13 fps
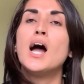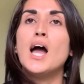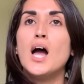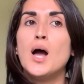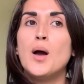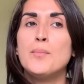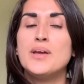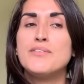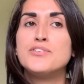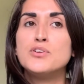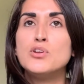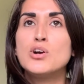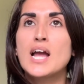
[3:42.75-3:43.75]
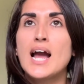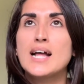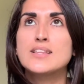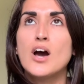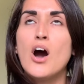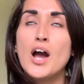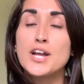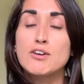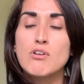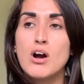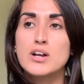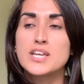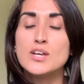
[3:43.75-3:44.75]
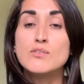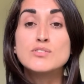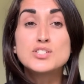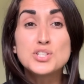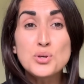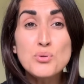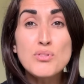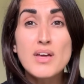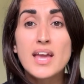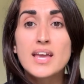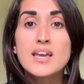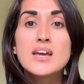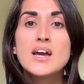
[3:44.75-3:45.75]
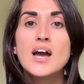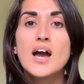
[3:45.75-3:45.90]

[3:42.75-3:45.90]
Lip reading: If you look at the hierarchy of soothing,